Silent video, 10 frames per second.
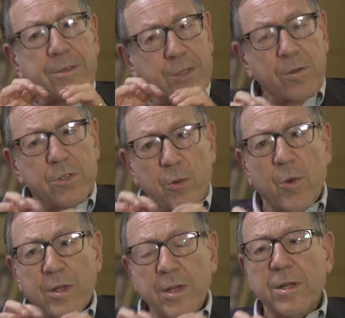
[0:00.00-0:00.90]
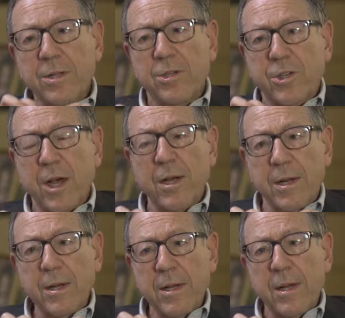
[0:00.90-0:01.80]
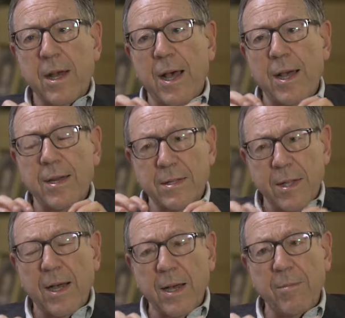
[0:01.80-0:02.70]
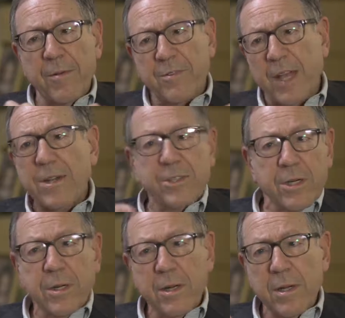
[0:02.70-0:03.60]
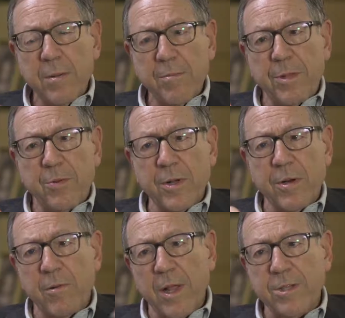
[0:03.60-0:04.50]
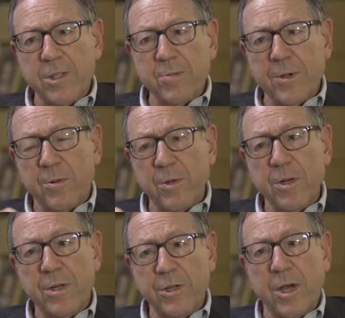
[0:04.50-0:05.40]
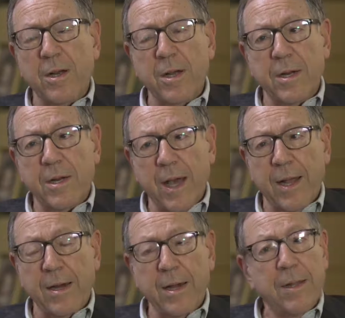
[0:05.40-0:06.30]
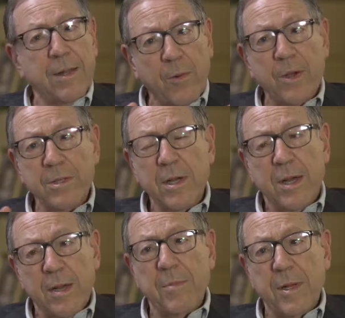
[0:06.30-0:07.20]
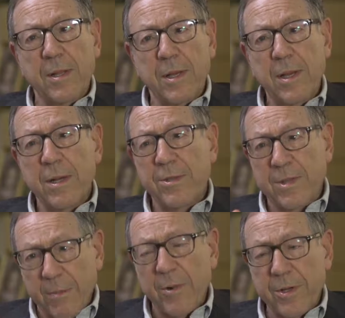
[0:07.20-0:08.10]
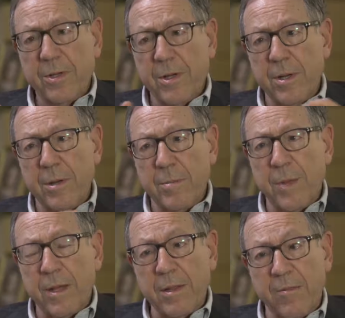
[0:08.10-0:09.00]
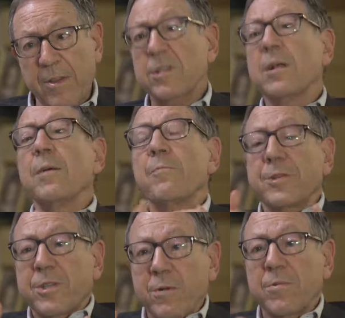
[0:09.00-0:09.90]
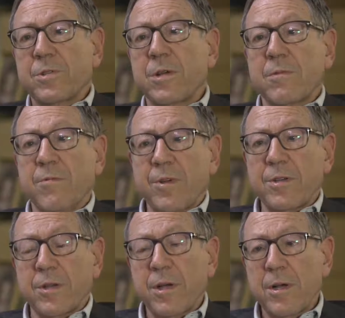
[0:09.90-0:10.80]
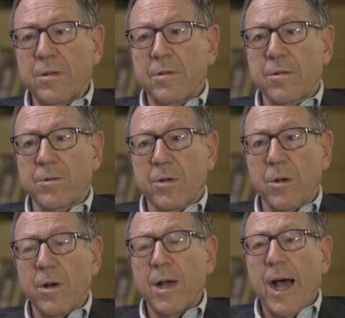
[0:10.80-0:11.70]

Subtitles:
And so she went to China at a time of tension between the relations between China and Canada, and there was admittedly some risk in her making the visit, but she had received a visa to do so.